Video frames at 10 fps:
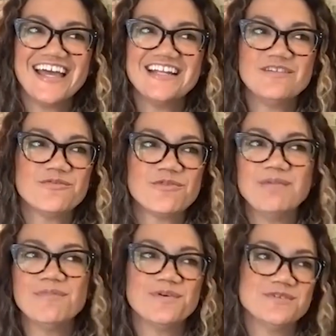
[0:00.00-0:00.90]
and
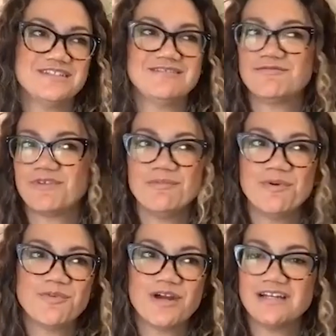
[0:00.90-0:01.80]
rainbows and
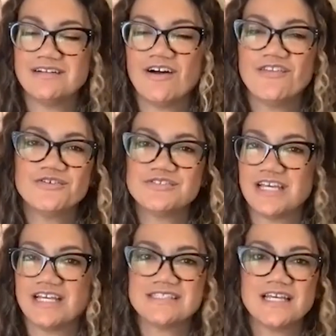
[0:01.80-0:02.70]
Rainbow Brite and all those
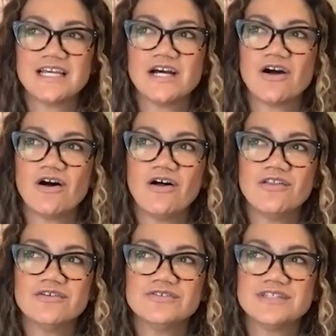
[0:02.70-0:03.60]
things, like all
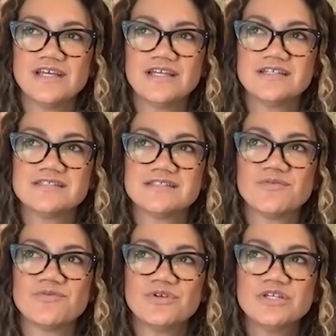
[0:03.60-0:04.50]
those things
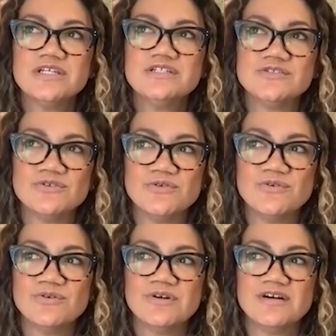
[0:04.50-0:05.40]
really
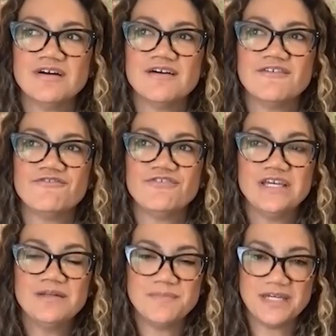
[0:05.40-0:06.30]
do
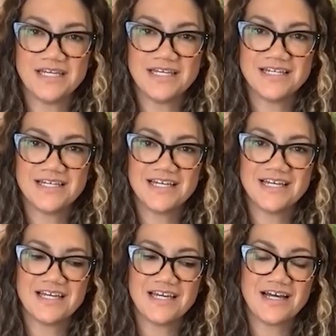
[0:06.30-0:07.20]
feed me.
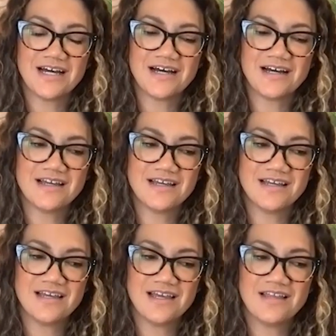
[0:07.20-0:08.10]
Uh,
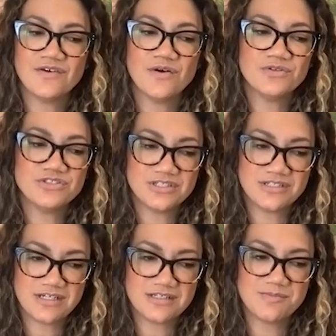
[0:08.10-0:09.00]
the ocean
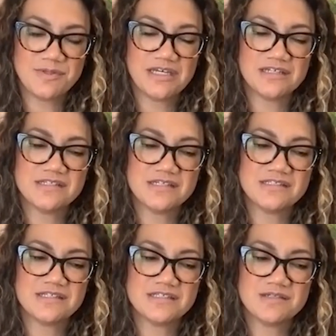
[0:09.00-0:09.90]
does because it's
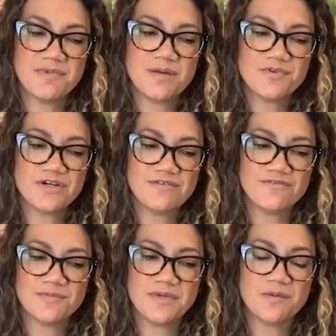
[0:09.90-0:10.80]
it's a memory
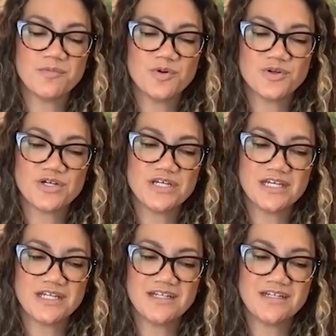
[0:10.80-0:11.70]
for me. I'm Puerto
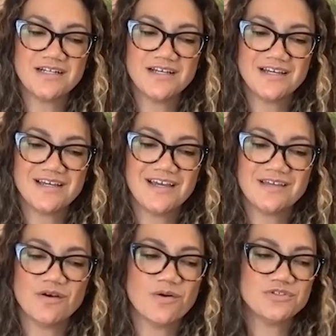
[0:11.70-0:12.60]
Rican and
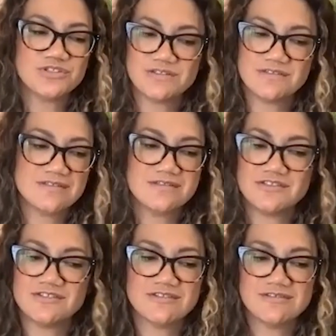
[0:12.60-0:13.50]
and the ocean's
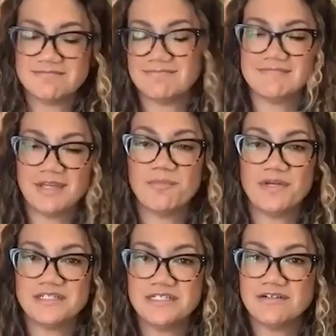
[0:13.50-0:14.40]
just a
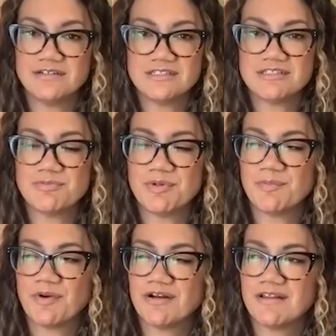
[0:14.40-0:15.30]
big deal. It's just a big
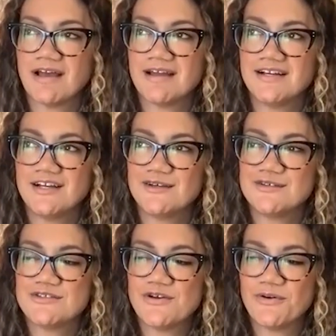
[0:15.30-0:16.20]
part of that.
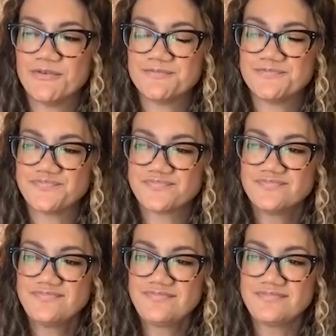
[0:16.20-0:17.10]
So
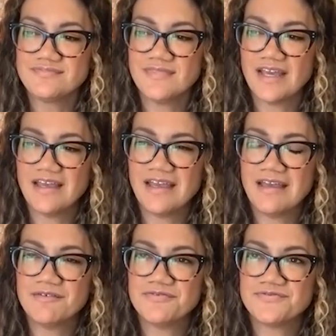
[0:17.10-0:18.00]

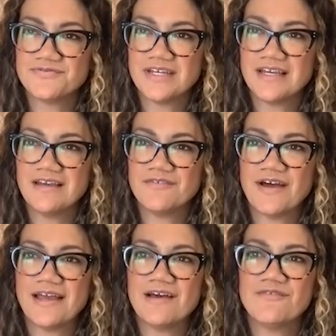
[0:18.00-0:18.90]
if if
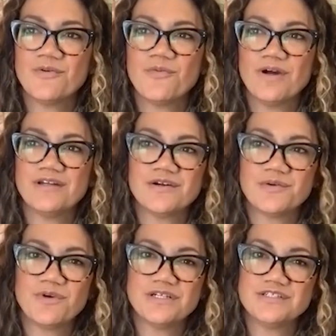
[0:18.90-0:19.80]
I ever wonder
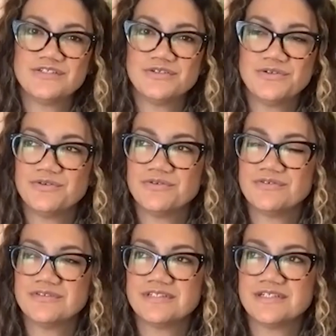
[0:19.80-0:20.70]
what to
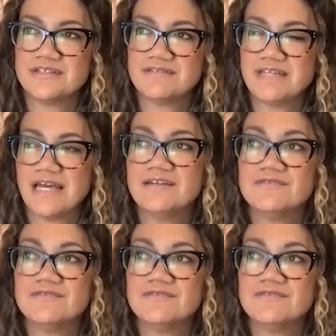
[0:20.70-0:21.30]
do to kind